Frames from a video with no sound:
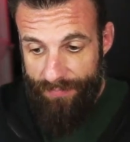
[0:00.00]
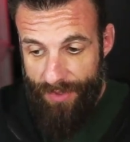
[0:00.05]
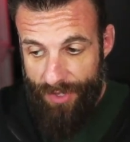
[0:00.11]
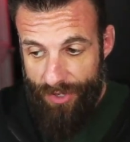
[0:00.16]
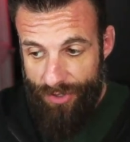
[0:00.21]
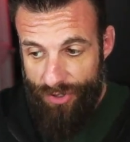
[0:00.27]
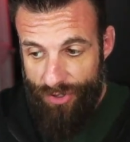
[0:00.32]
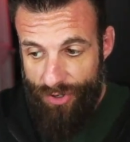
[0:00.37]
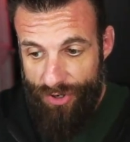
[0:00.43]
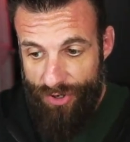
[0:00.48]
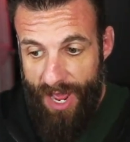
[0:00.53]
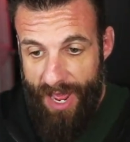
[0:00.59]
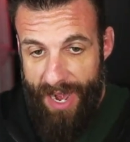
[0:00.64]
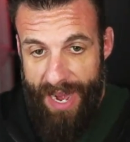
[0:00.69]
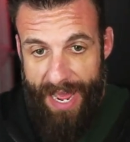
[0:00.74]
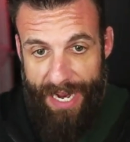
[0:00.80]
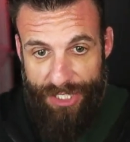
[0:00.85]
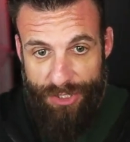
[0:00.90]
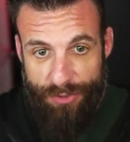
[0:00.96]
you're not
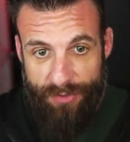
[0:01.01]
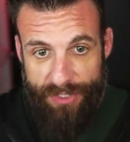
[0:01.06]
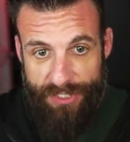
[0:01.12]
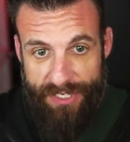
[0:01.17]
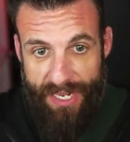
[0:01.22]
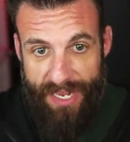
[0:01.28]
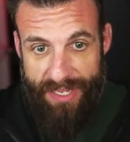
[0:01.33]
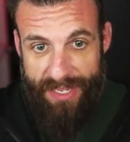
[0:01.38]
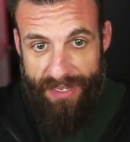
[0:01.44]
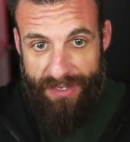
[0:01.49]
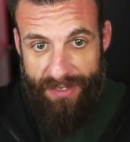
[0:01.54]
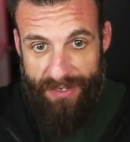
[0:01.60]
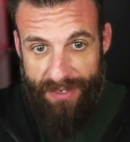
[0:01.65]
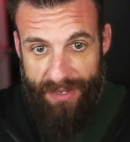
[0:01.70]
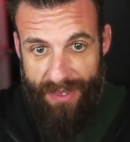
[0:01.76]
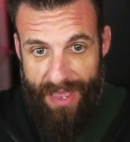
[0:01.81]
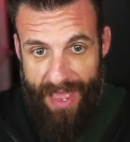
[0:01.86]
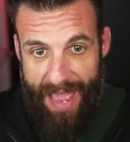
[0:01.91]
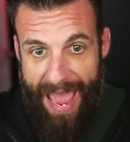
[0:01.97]
actually
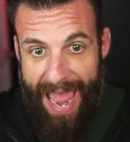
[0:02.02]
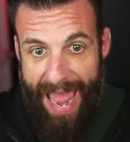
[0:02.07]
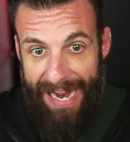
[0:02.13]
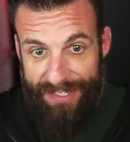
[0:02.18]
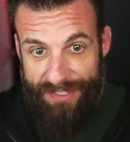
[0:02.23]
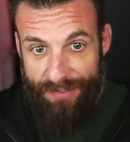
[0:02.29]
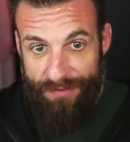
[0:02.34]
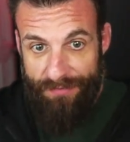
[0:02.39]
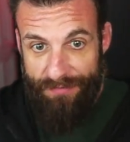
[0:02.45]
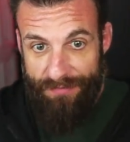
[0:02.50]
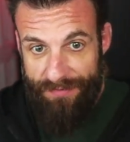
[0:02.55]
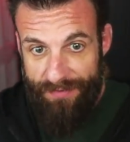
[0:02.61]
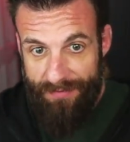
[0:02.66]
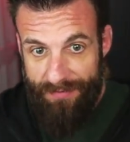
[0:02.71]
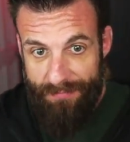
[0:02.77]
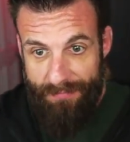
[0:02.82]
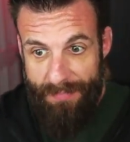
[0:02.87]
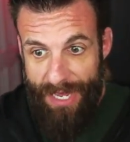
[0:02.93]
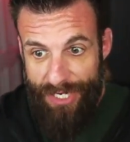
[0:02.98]
taking active
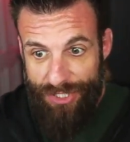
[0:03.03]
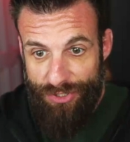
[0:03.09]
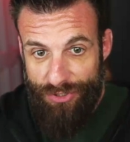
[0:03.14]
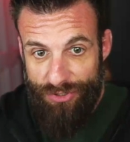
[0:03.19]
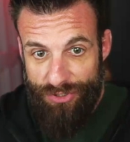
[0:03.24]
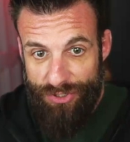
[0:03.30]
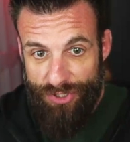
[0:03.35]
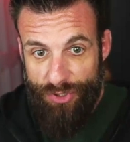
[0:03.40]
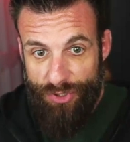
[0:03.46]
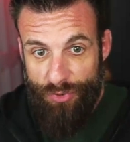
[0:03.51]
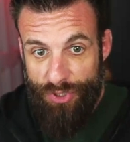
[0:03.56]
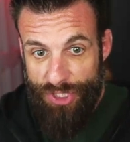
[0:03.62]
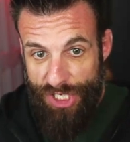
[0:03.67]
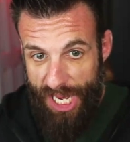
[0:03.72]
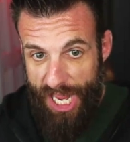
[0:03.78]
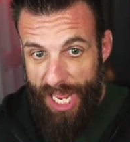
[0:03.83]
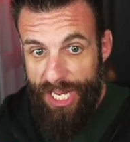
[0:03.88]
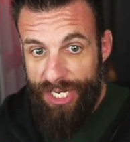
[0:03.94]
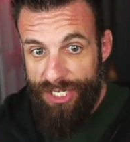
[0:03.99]
measures to
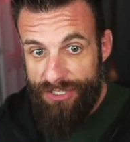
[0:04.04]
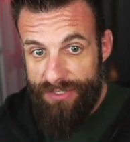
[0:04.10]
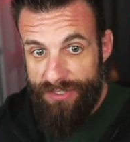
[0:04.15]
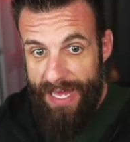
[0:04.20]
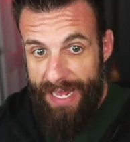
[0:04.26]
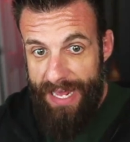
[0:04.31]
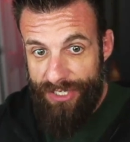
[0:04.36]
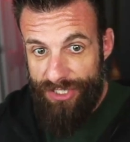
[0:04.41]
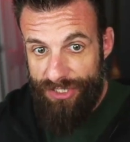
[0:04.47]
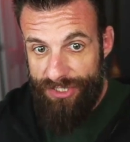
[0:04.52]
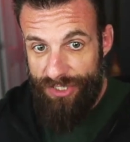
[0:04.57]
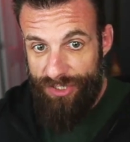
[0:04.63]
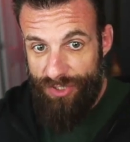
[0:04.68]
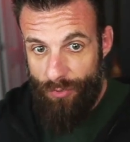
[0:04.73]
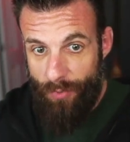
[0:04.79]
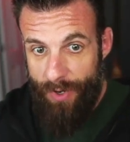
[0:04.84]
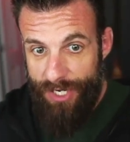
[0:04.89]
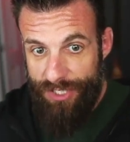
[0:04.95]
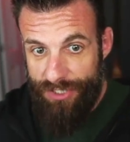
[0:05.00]
change that
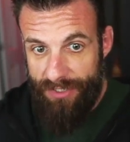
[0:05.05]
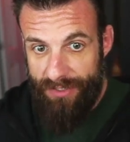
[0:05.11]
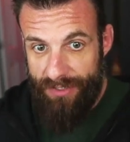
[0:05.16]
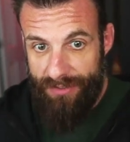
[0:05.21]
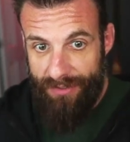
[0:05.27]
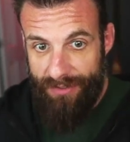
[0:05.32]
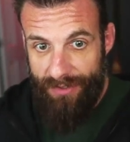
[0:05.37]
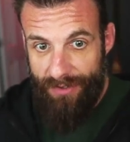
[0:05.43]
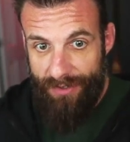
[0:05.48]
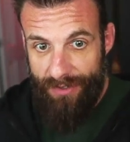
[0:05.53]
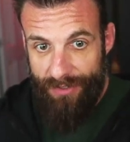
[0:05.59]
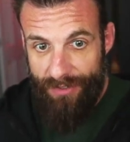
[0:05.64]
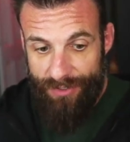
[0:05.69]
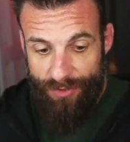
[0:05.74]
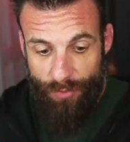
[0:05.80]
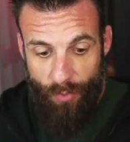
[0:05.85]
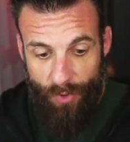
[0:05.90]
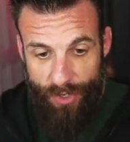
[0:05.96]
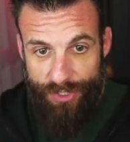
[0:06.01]
situation.
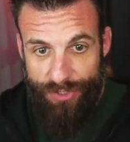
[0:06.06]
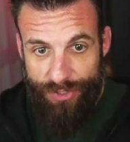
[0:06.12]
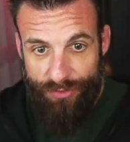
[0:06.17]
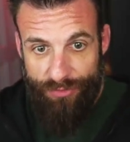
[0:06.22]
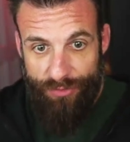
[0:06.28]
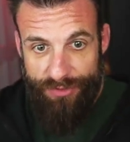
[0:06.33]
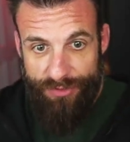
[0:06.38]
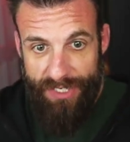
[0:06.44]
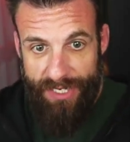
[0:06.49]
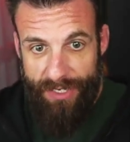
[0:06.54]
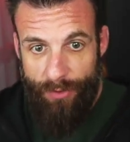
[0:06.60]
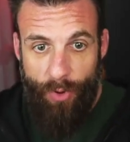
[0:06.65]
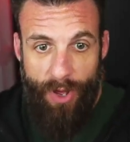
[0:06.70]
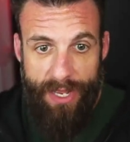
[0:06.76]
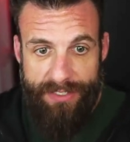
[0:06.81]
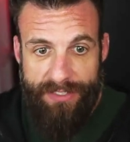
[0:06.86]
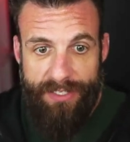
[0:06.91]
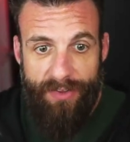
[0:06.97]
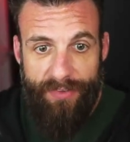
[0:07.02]
So what is your routine? Well,
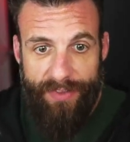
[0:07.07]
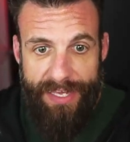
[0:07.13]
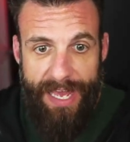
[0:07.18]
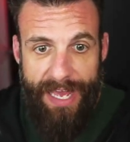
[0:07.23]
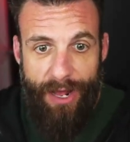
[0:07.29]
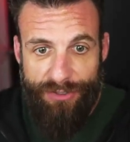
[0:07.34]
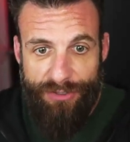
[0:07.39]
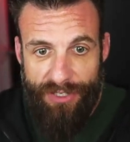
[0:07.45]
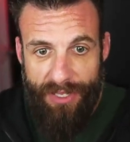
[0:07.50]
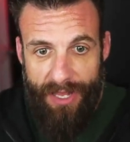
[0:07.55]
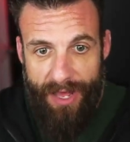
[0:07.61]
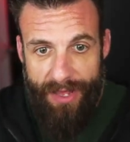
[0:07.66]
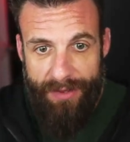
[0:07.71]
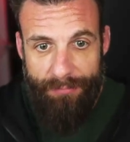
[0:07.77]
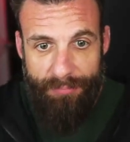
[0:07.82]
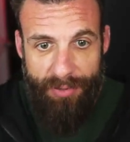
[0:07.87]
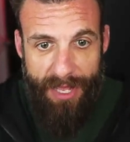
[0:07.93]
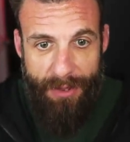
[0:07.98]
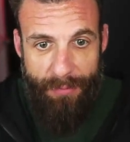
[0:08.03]
I sit on the couch a lot,
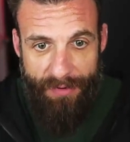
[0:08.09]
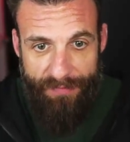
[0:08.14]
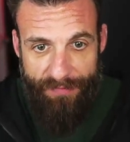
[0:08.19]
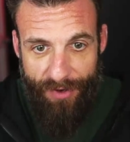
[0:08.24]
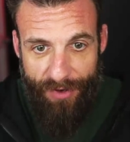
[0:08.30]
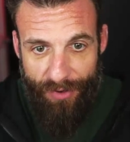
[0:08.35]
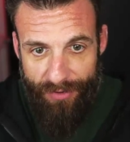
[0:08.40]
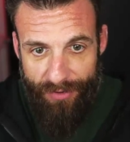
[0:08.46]
play on my phone.